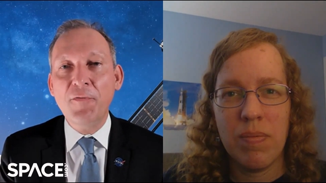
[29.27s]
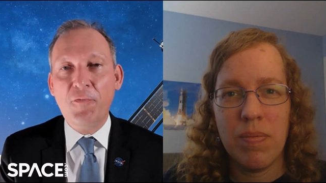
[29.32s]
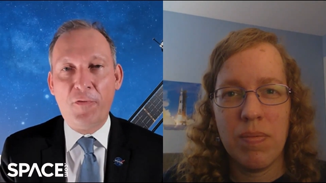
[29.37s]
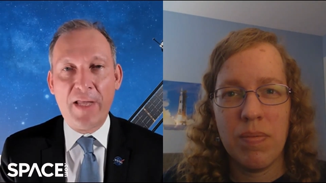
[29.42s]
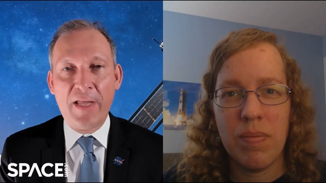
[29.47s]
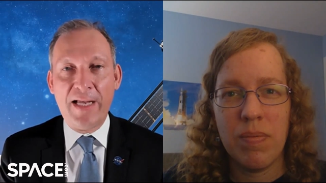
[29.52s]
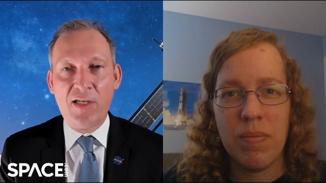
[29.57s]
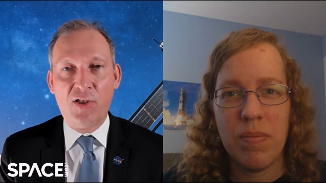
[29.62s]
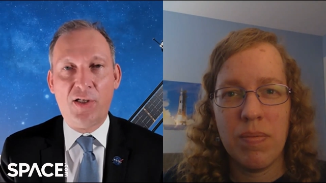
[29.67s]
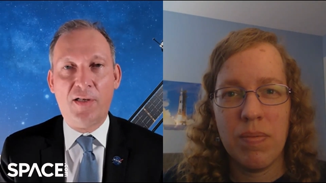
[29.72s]

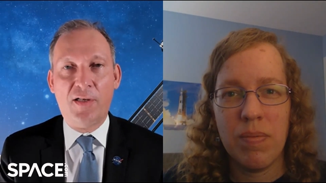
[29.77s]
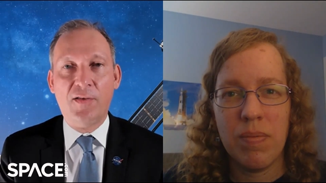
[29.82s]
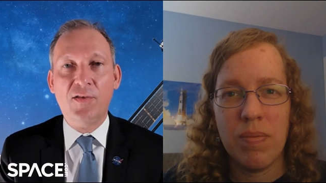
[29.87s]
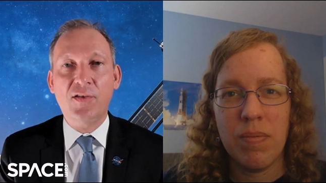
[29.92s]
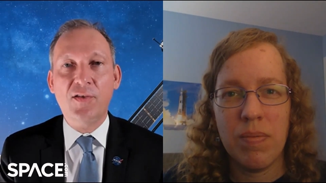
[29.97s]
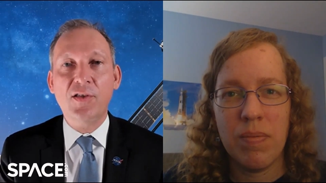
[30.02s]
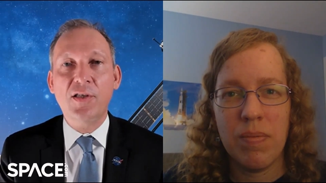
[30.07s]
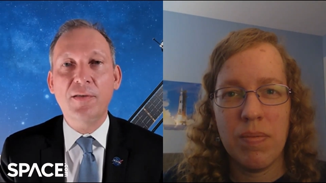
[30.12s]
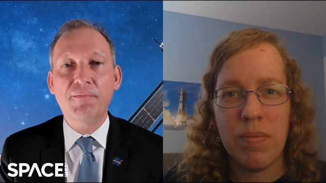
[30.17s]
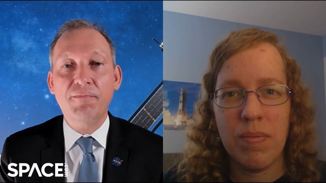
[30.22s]

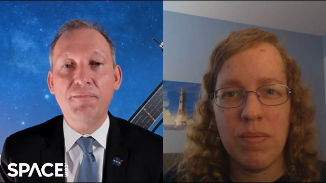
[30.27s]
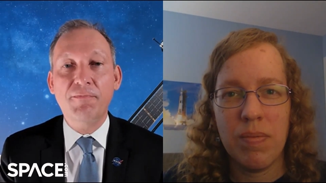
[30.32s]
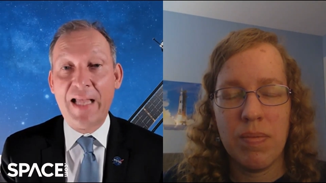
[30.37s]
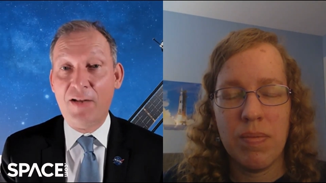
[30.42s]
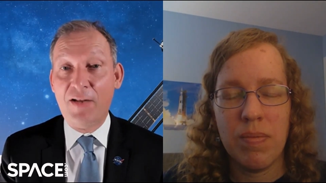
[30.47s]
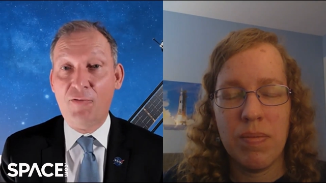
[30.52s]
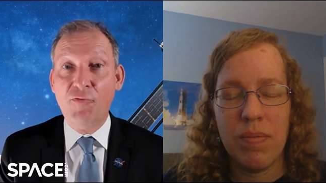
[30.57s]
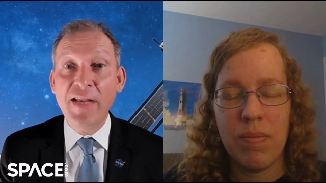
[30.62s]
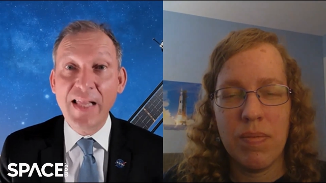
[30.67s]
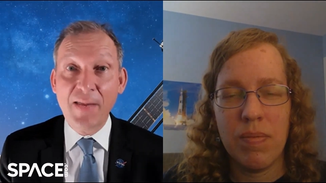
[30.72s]
Speaker 1: deflections
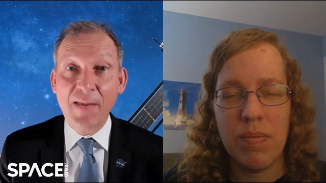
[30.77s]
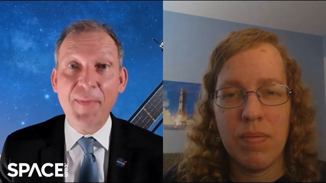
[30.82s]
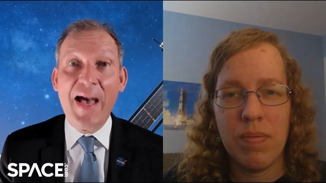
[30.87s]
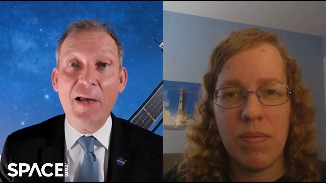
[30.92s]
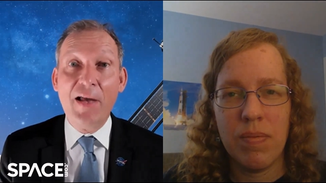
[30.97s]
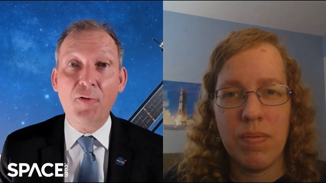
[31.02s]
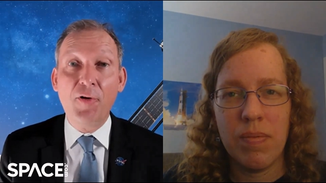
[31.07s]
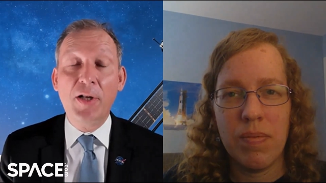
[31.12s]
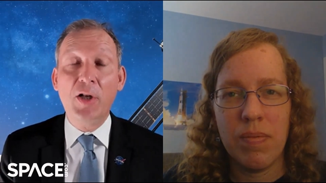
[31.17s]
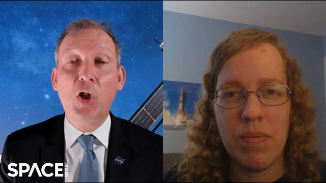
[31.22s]
that really
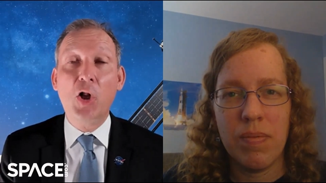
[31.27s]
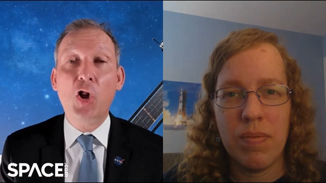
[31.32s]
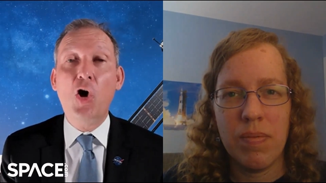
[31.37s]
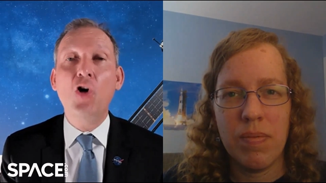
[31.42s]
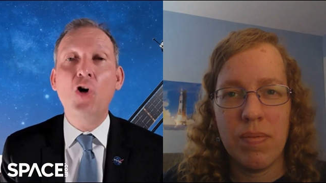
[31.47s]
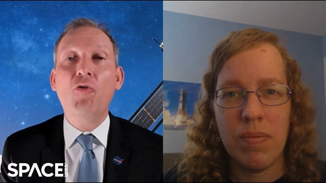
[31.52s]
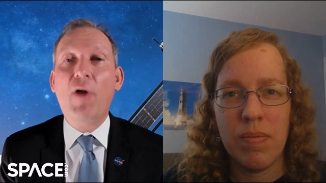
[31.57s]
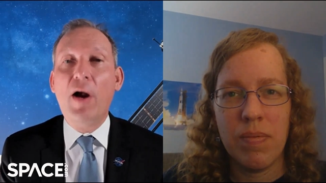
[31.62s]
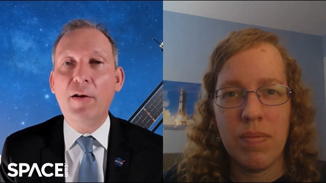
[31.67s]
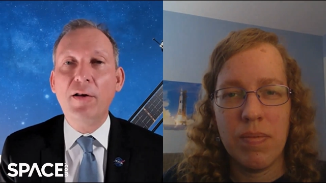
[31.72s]
matter in the long